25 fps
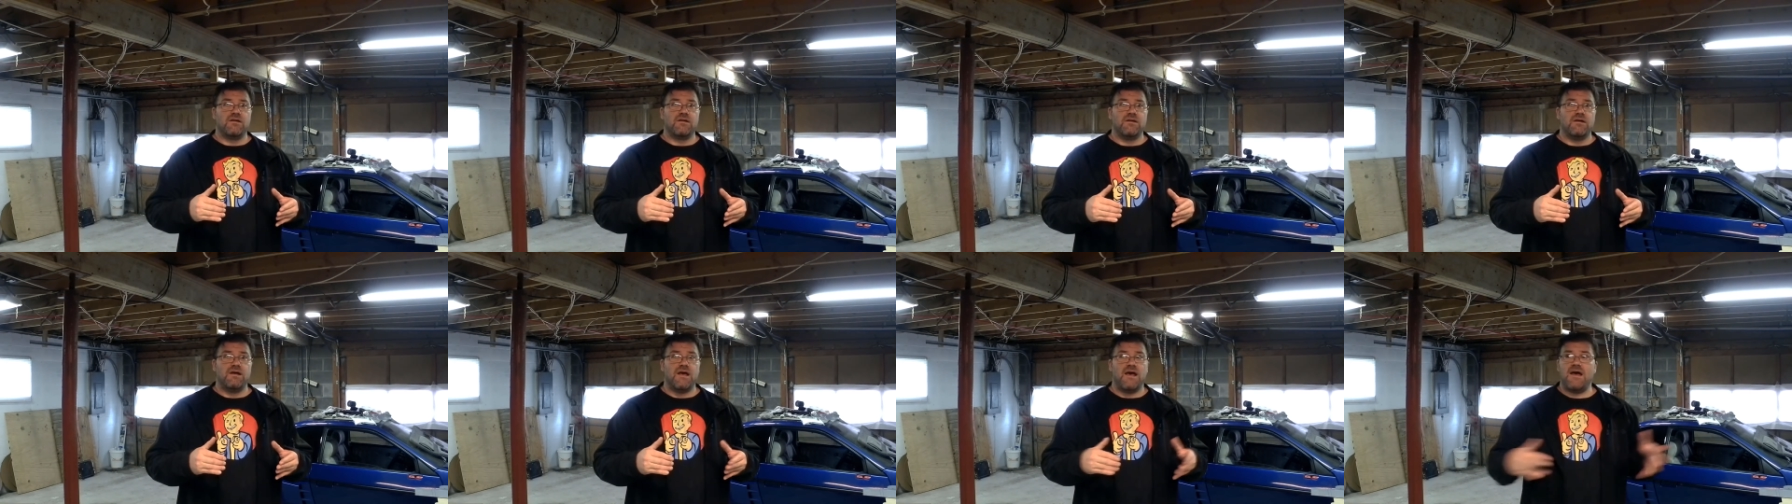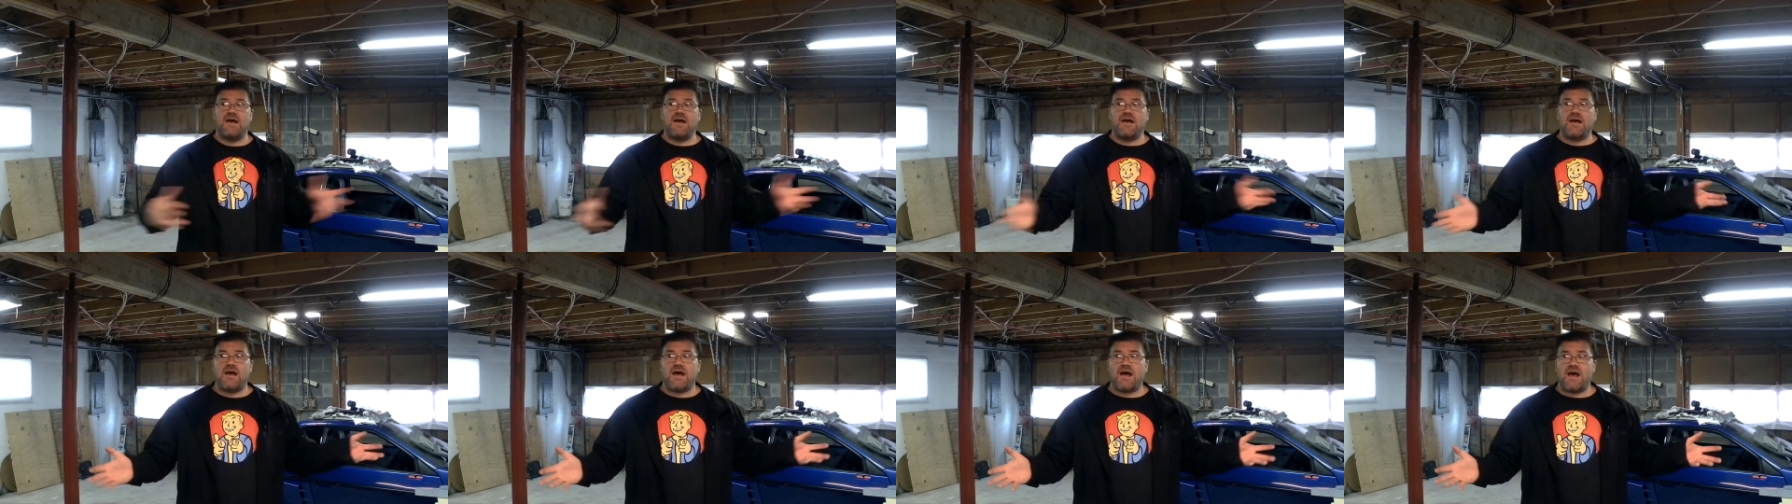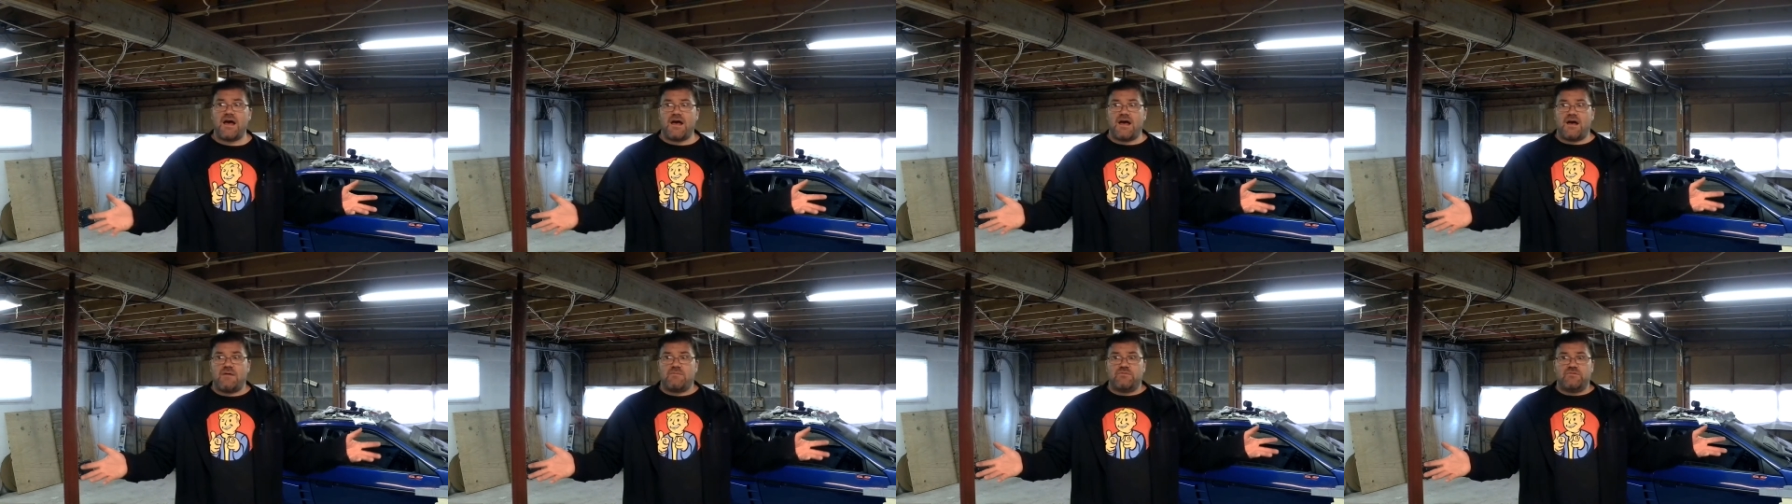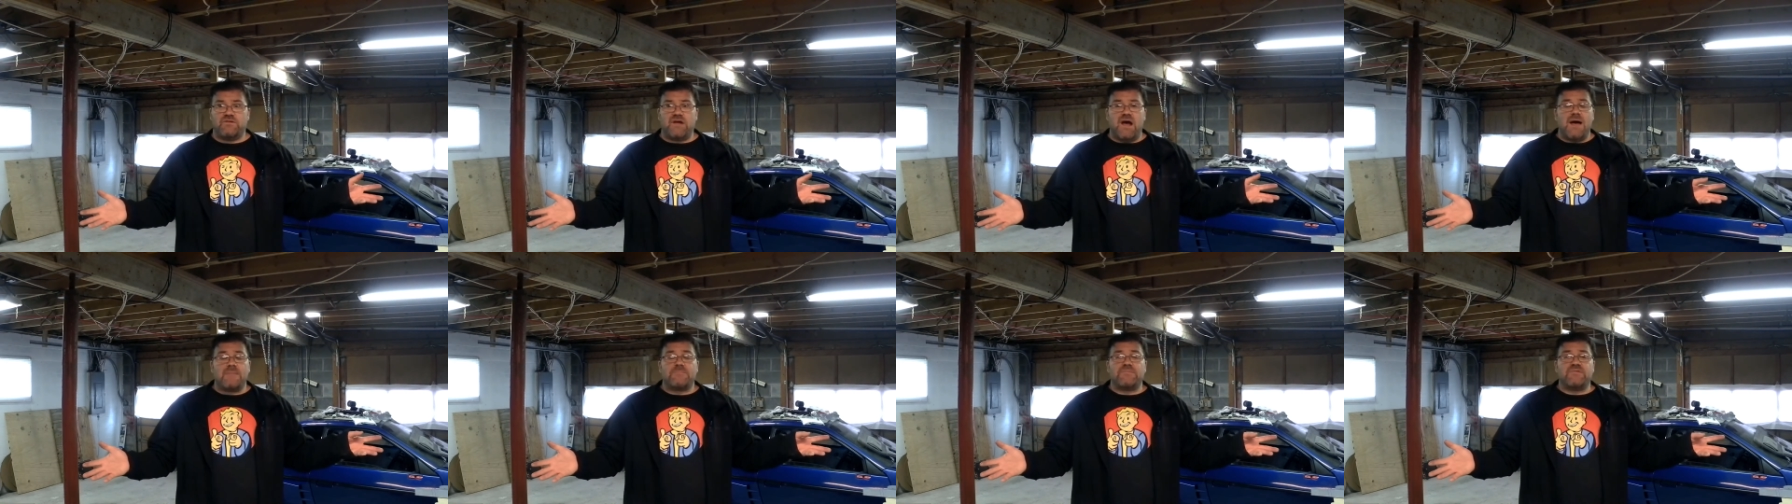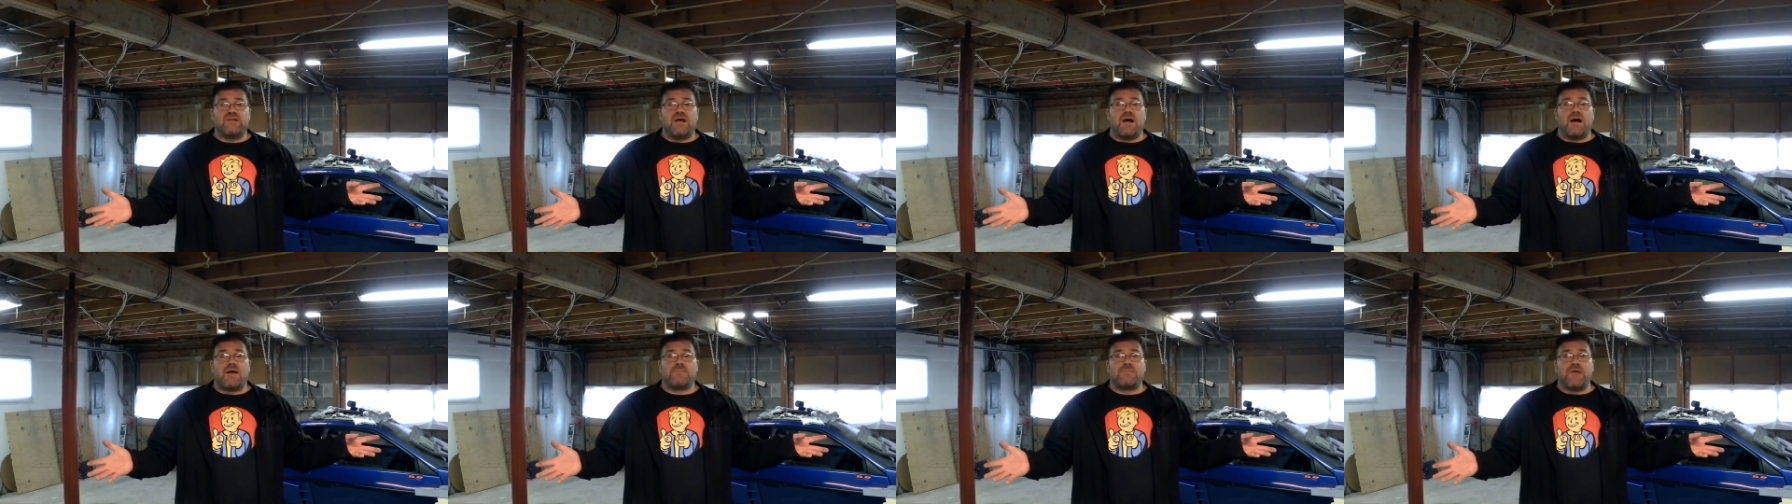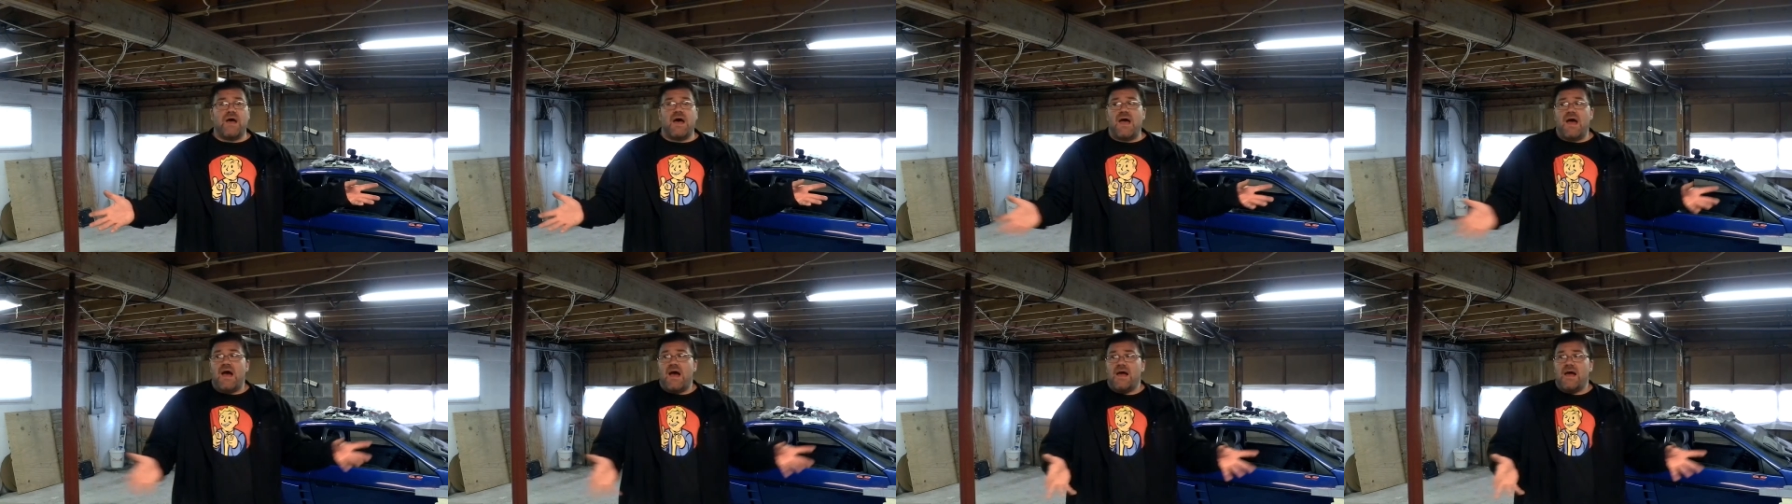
I was gobstopped.